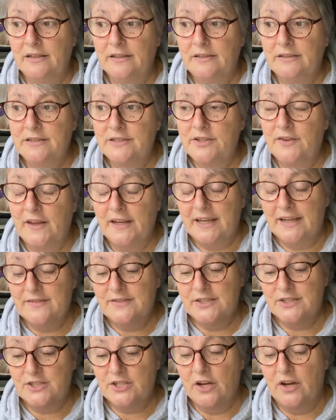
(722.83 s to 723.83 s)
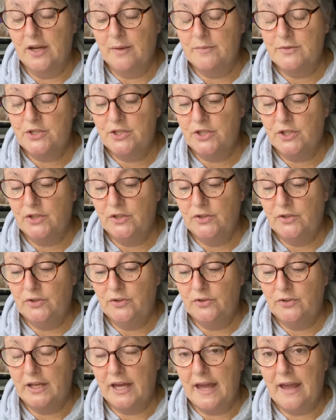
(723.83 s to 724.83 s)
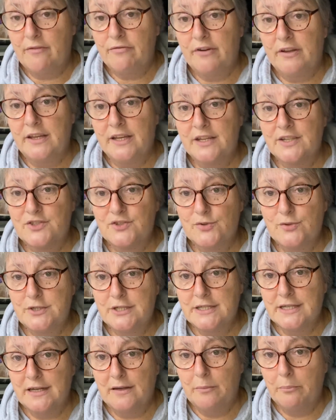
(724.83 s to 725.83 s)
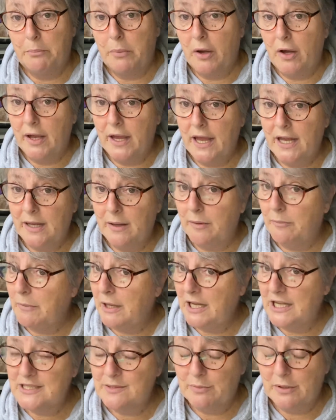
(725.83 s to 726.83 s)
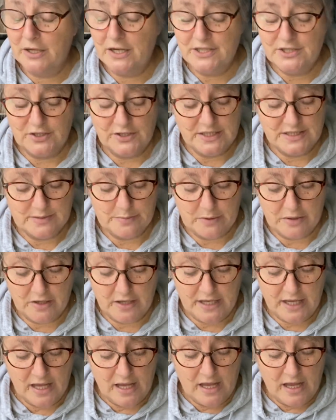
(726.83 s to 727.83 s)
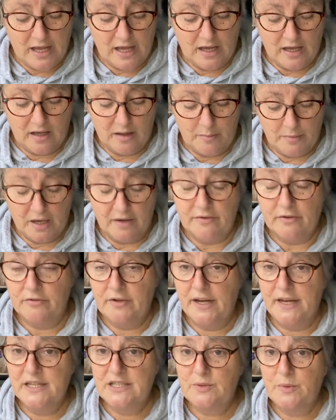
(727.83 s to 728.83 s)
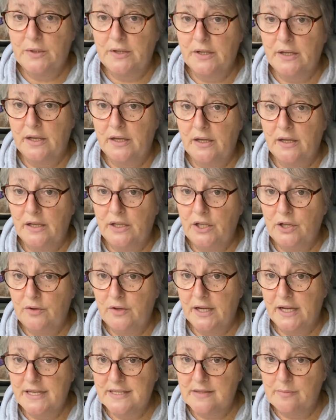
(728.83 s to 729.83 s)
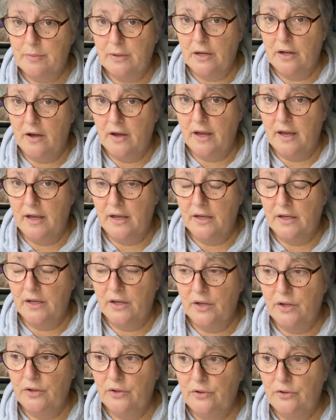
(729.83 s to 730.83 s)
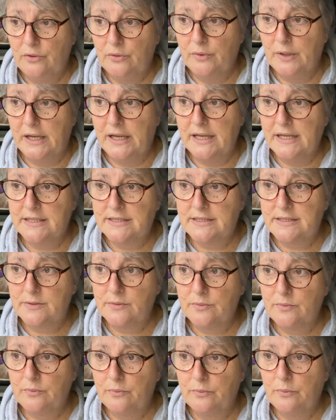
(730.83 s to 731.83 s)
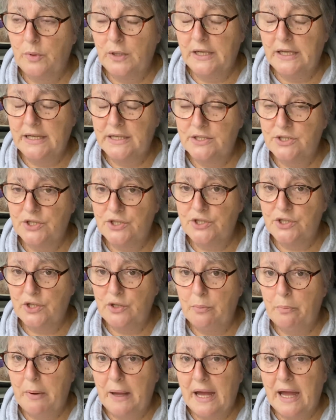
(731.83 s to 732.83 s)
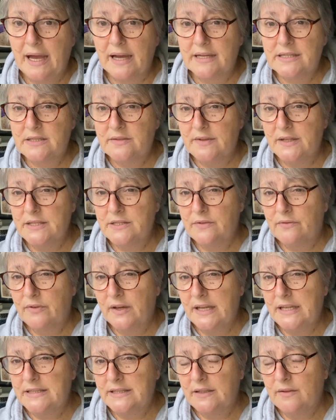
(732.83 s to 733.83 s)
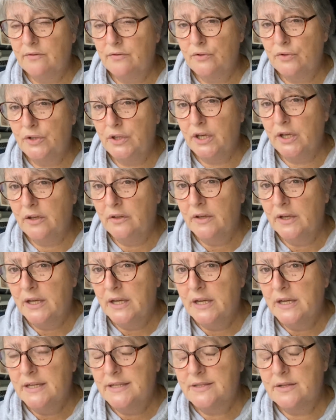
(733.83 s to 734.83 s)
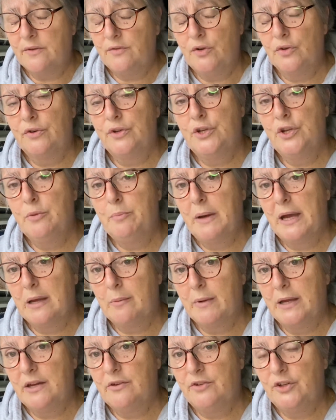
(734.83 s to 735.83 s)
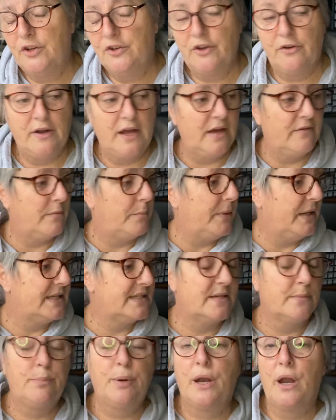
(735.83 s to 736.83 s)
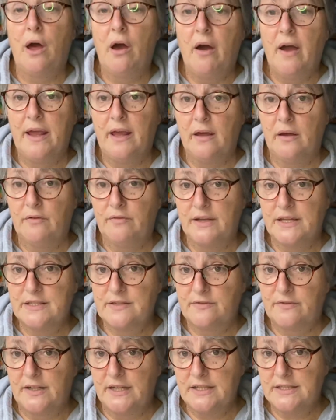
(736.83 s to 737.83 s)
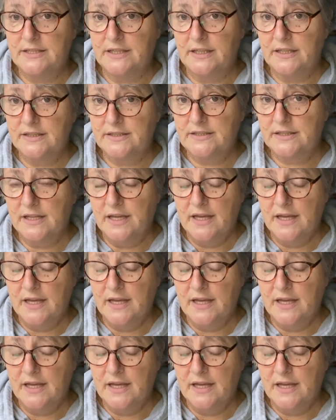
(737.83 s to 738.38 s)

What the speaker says: So that gives us time to get everything sorted out, buy any supplies you need to buy. I've arranged with a UK supplier who is willing to do packs of interfacing for you. So if you're a new bag maker and you don't have a big supply of interfacings,